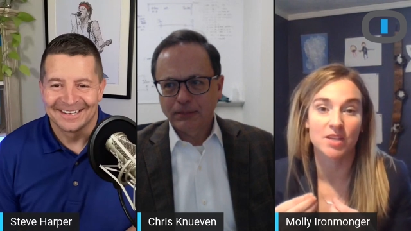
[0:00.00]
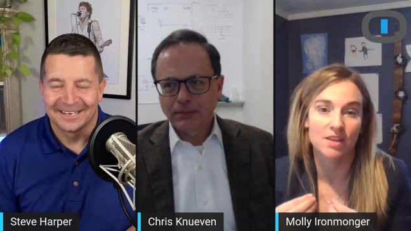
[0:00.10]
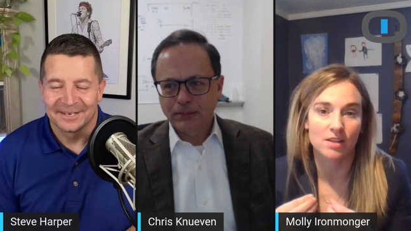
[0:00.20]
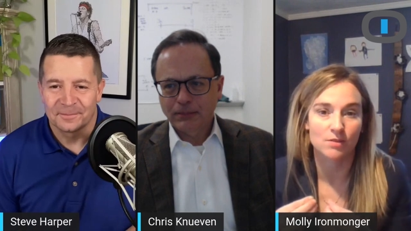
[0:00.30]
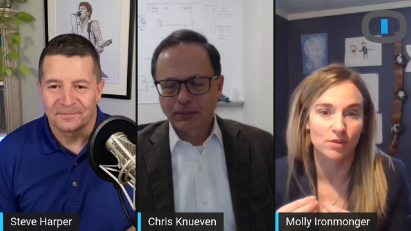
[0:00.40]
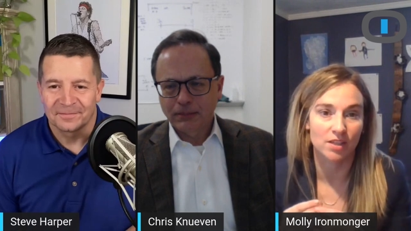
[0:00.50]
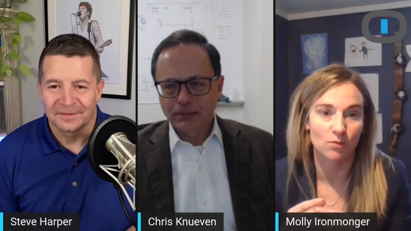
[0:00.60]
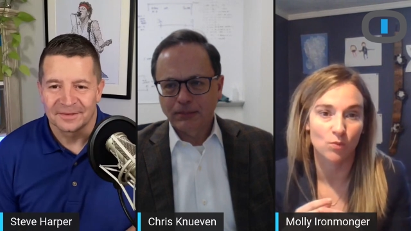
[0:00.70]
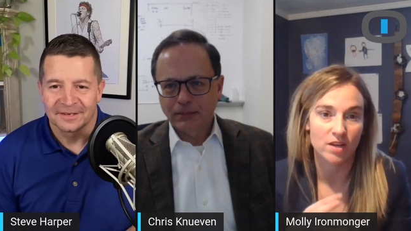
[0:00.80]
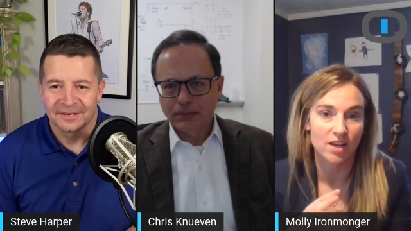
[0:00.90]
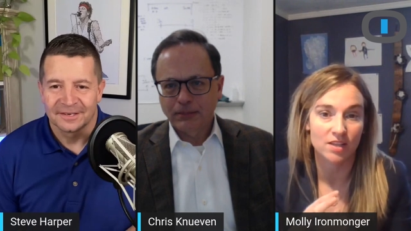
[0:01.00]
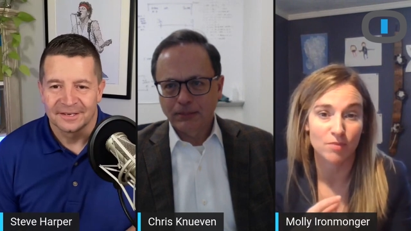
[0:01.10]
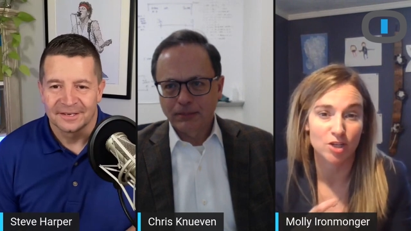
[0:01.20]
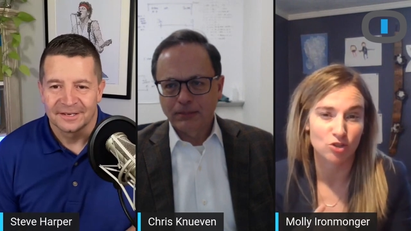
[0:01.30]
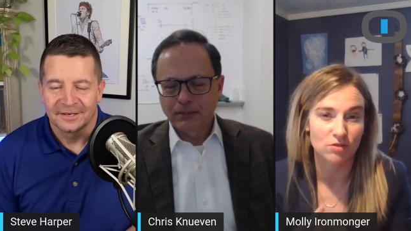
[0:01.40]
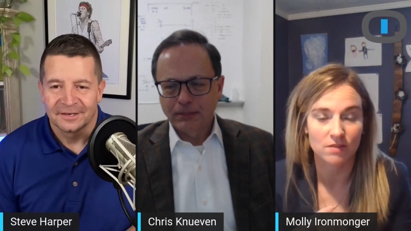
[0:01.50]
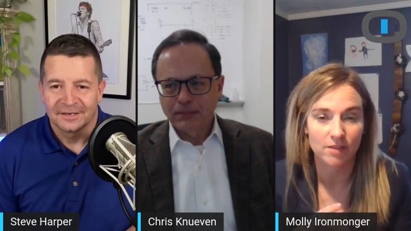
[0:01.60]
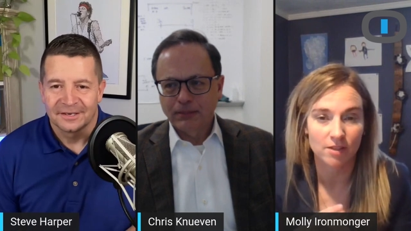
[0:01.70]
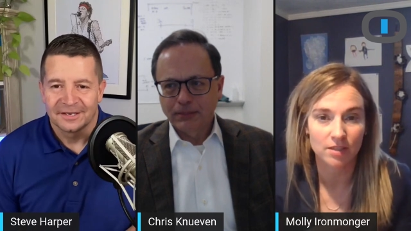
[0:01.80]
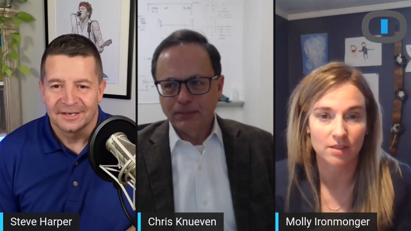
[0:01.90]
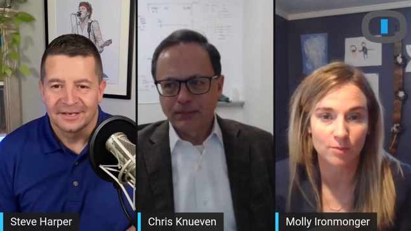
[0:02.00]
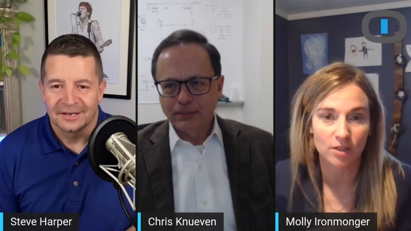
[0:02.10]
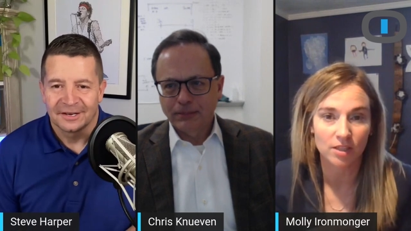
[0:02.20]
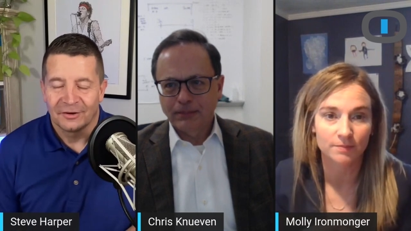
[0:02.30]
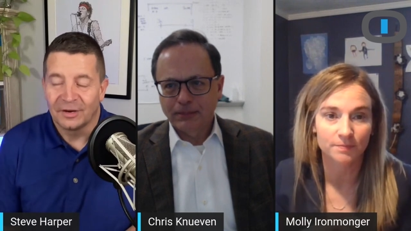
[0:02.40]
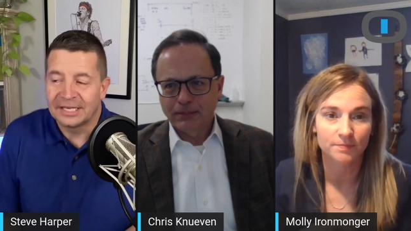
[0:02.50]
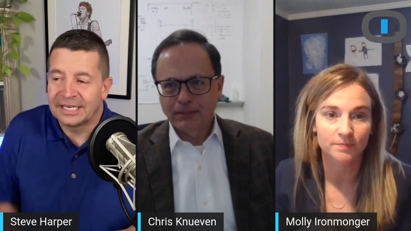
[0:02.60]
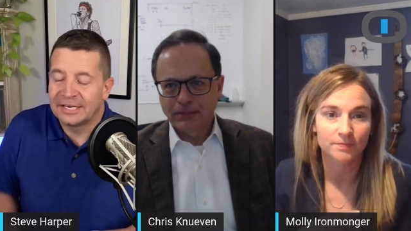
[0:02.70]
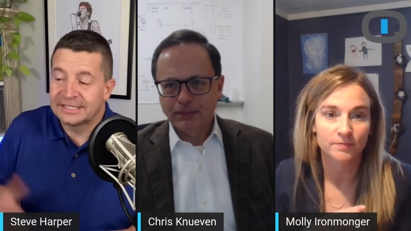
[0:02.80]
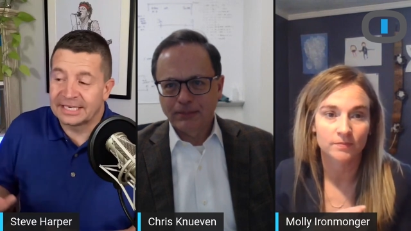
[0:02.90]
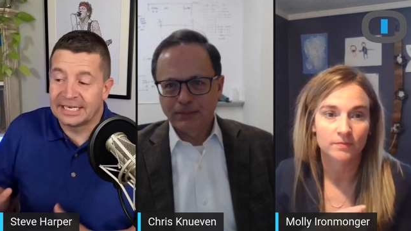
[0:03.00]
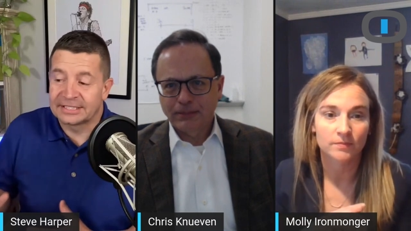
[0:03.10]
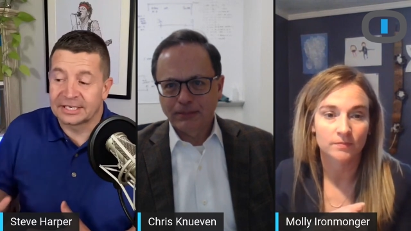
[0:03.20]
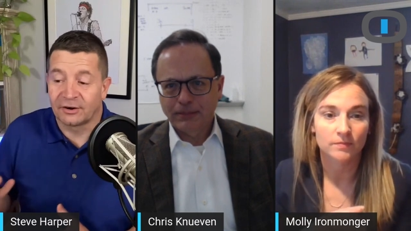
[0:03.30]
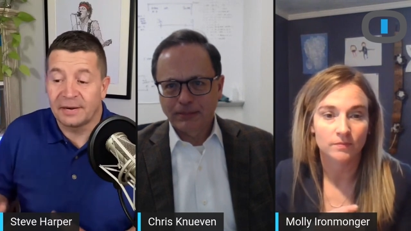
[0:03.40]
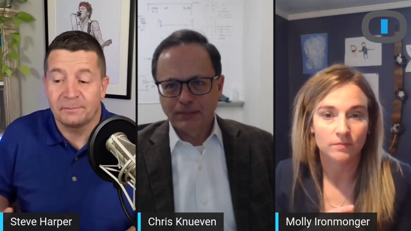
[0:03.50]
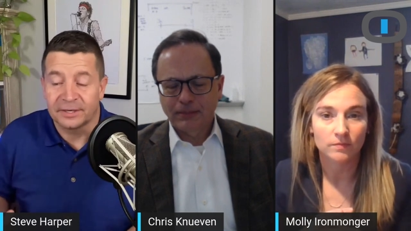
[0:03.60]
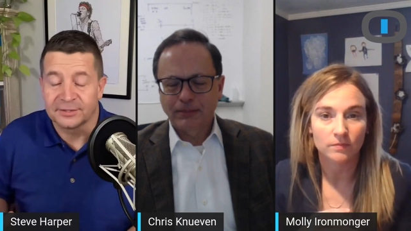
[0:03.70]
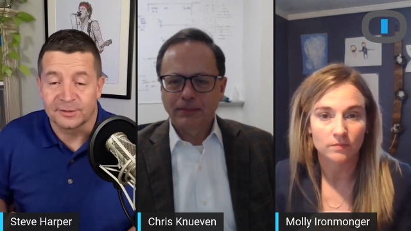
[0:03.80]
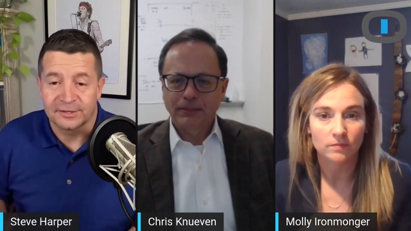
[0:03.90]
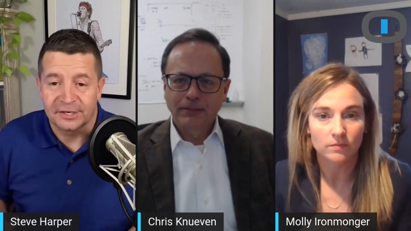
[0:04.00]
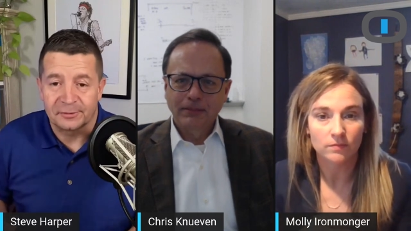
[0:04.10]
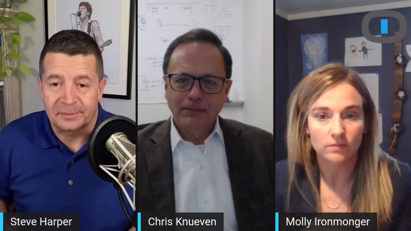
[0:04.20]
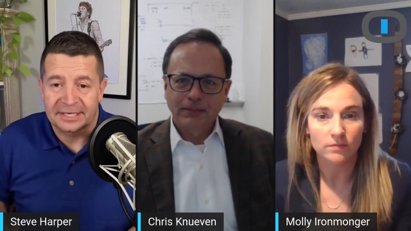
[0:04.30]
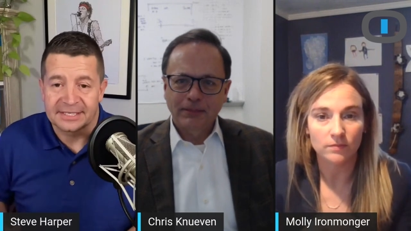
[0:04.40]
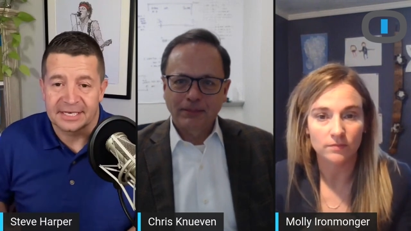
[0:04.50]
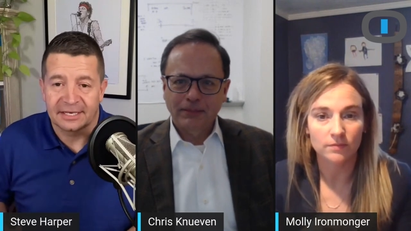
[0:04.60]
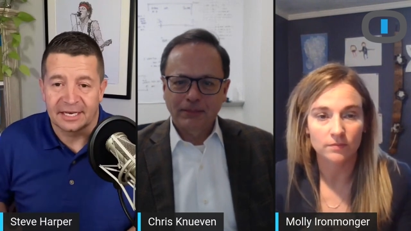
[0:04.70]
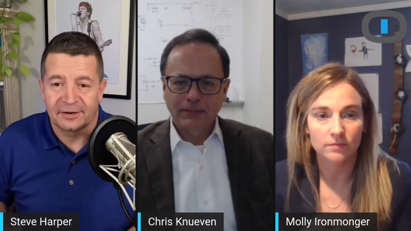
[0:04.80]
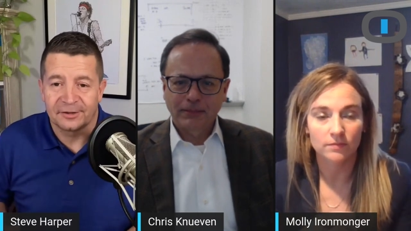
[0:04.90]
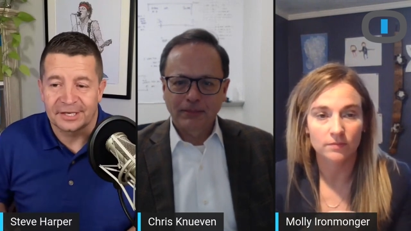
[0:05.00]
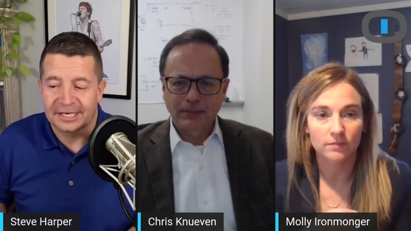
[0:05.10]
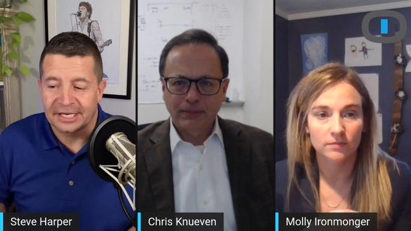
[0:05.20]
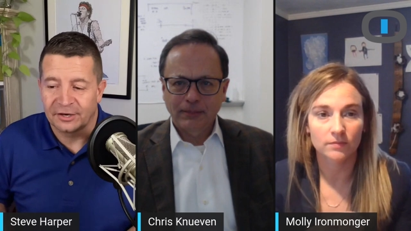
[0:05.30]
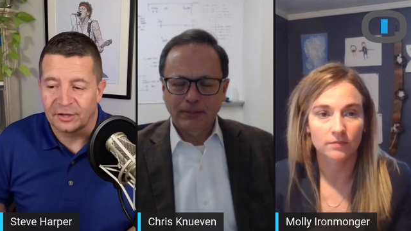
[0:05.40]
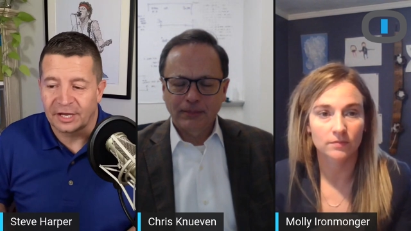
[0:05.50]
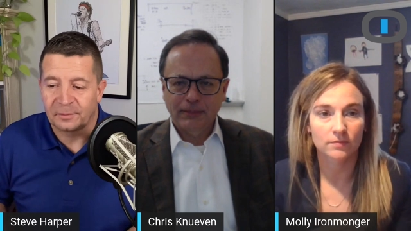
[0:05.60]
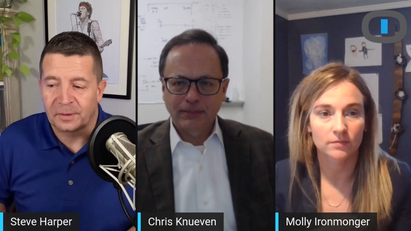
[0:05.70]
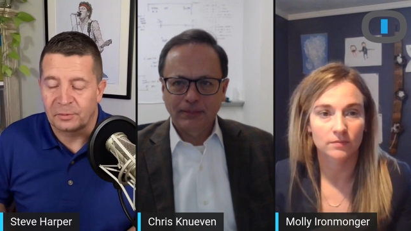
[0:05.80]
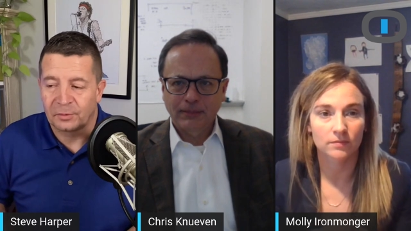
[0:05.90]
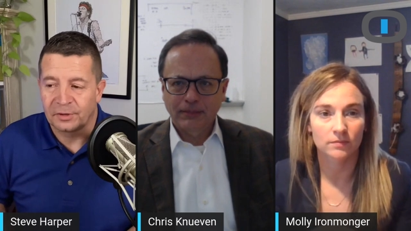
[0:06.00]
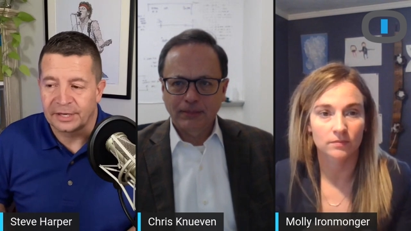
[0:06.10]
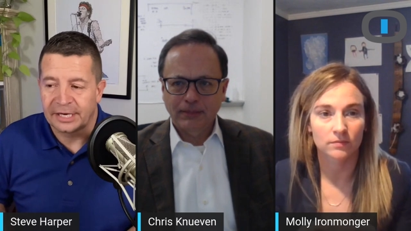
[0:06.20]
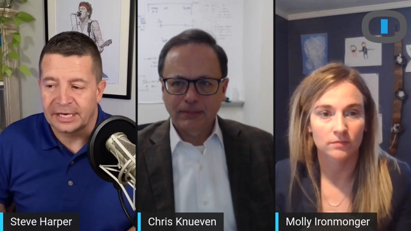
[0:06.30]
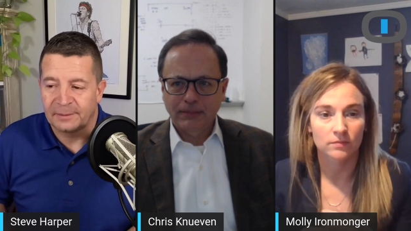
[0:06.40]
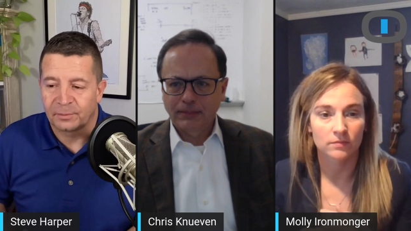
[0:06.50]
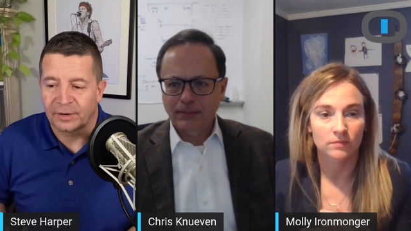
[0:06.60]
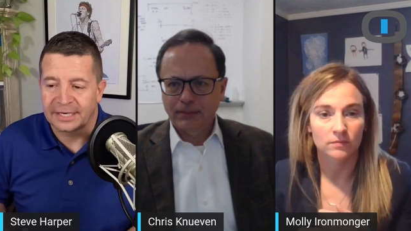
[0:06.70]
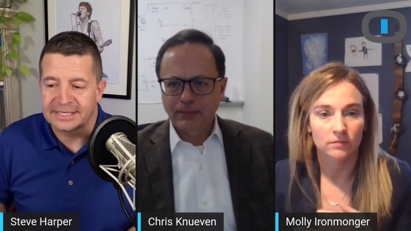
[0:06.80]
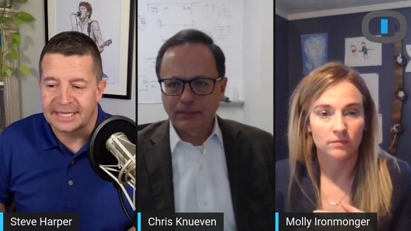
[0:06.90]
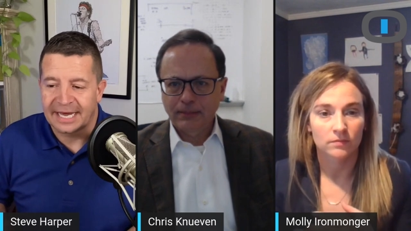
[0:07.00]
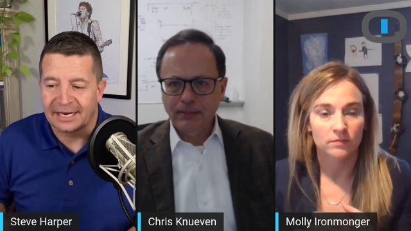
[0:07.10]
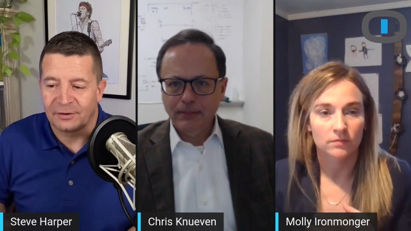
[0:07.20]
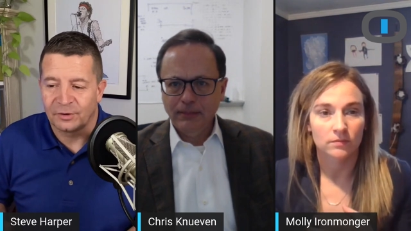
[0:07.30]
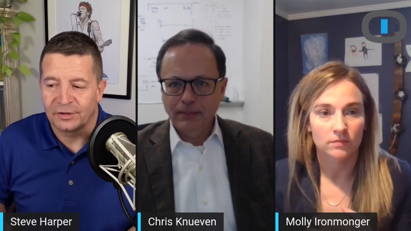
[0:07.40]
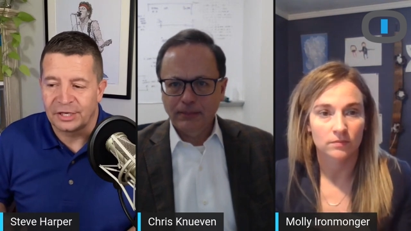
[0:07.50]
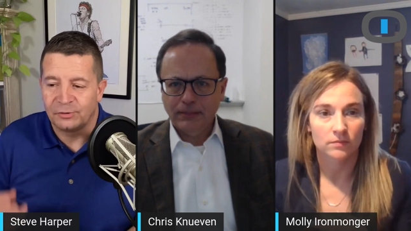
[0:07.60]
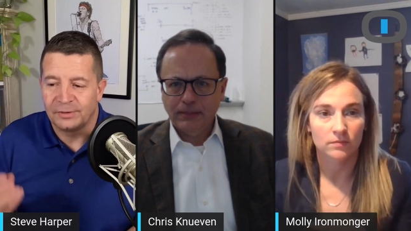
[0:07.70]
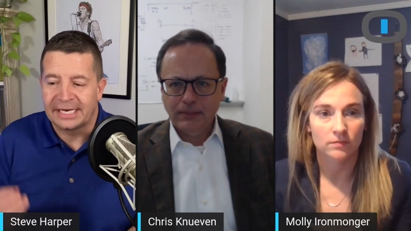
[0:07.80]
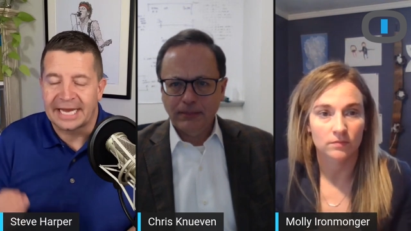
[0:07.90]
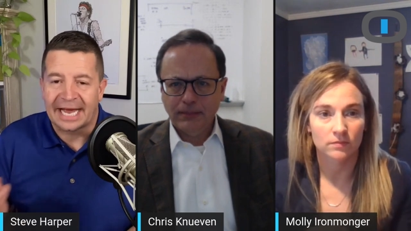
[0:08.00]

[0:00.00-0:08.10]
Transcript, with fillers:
Speaker 1: me, that's really what gets my juices flowing in the morning.
Speaker 2: Well, you know, it's a, it's a great buzzword though, because I, I don't think, you know, a lot of people really embrace that really unique